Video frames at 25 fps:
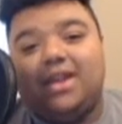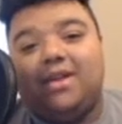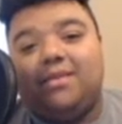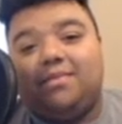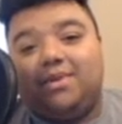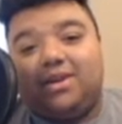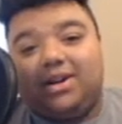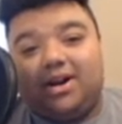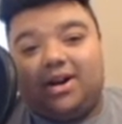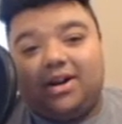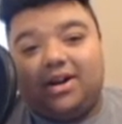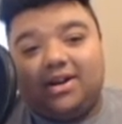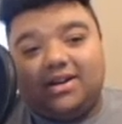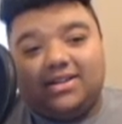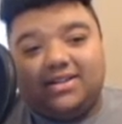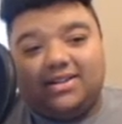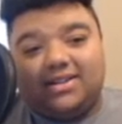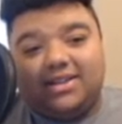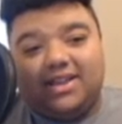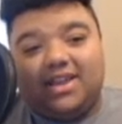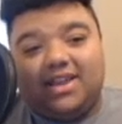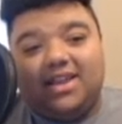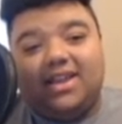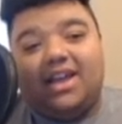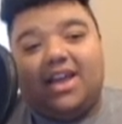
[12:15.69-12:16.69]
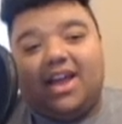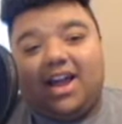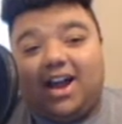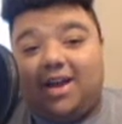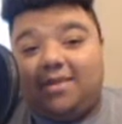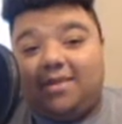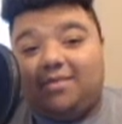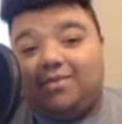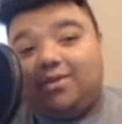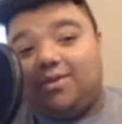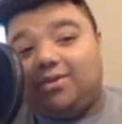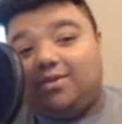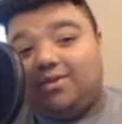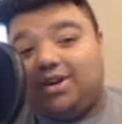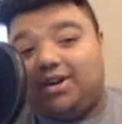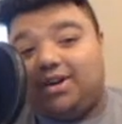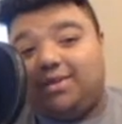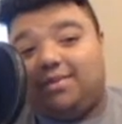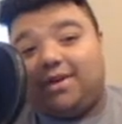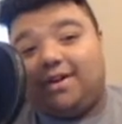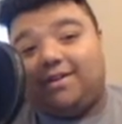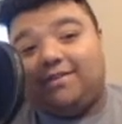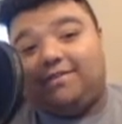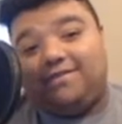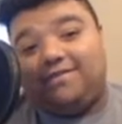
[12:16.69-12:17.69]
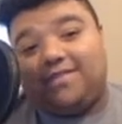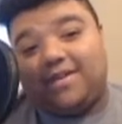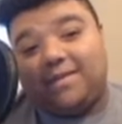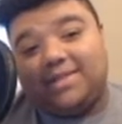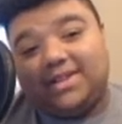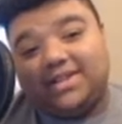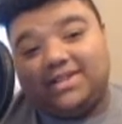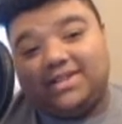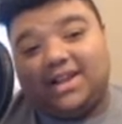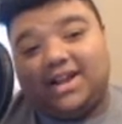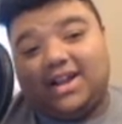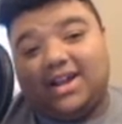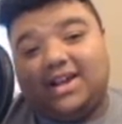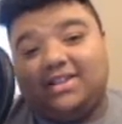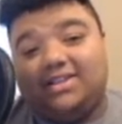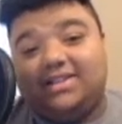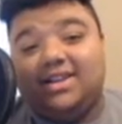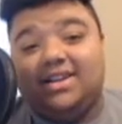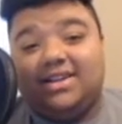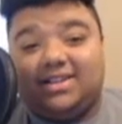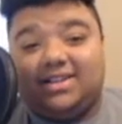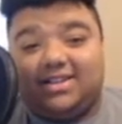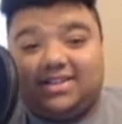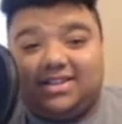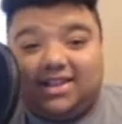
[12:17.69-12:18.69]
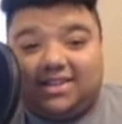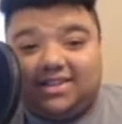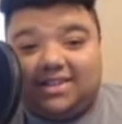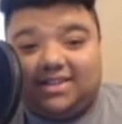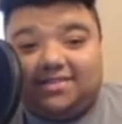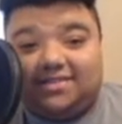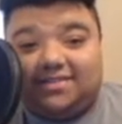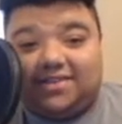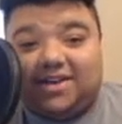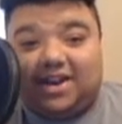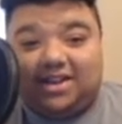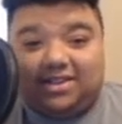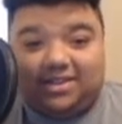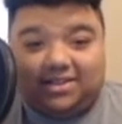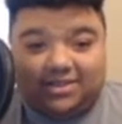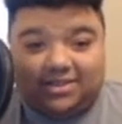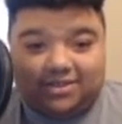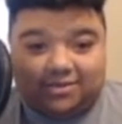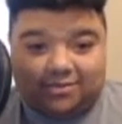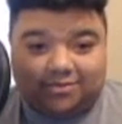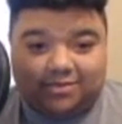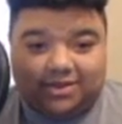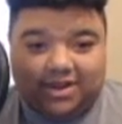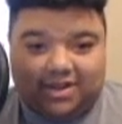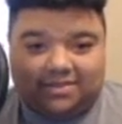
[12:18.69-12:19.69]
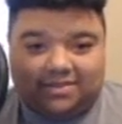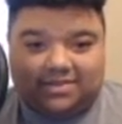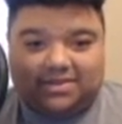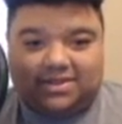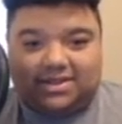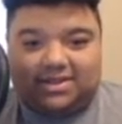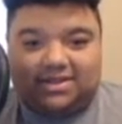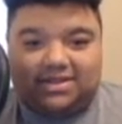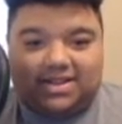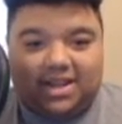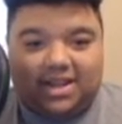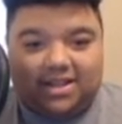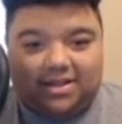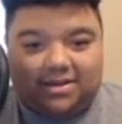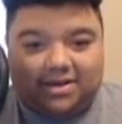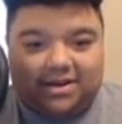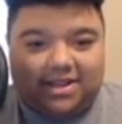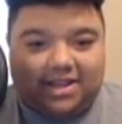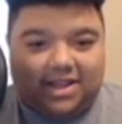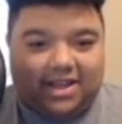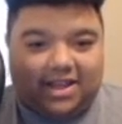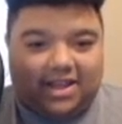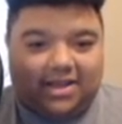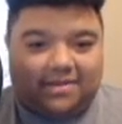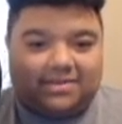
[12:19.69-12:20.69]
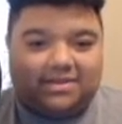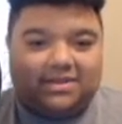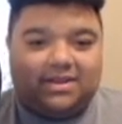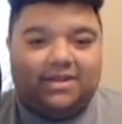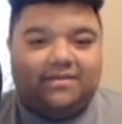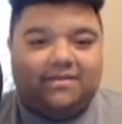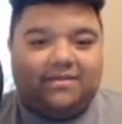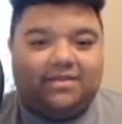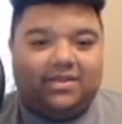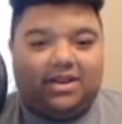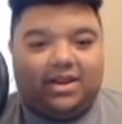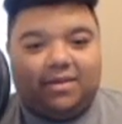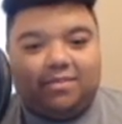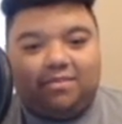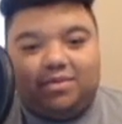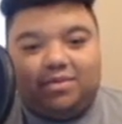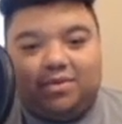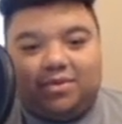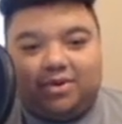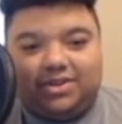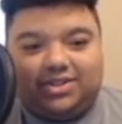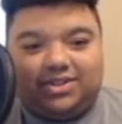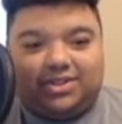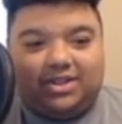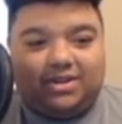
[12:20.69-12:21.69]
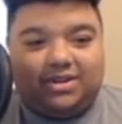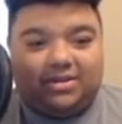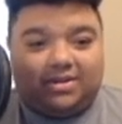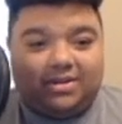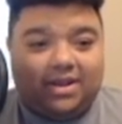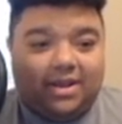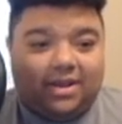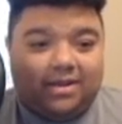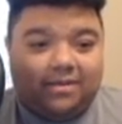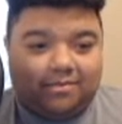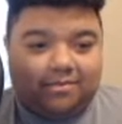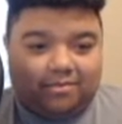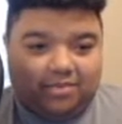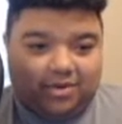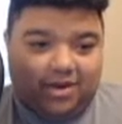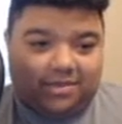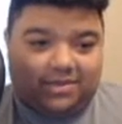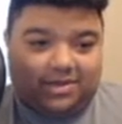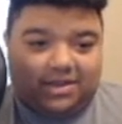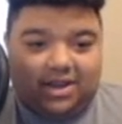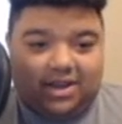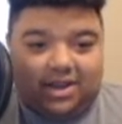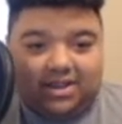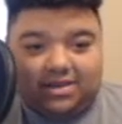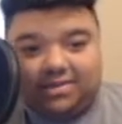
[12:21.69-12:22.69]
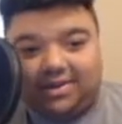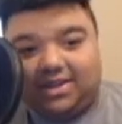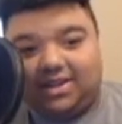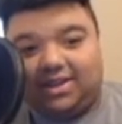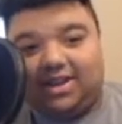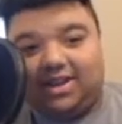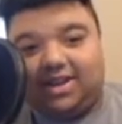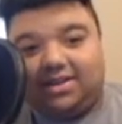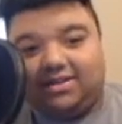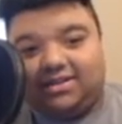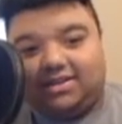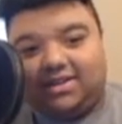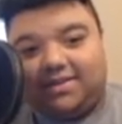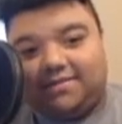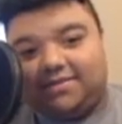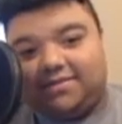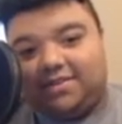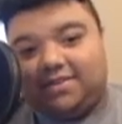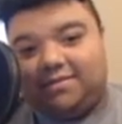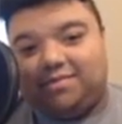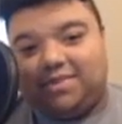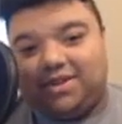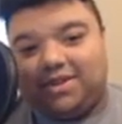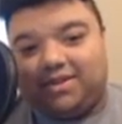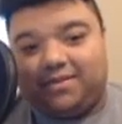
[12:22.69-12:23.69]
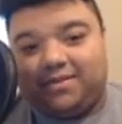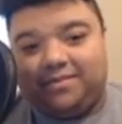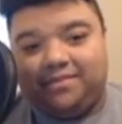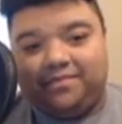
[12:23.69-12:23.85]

But honestly, I'm more worried about femicides, sexist violence, rapes, the salary gaps, abortion, problems caused by the contraceptive pill,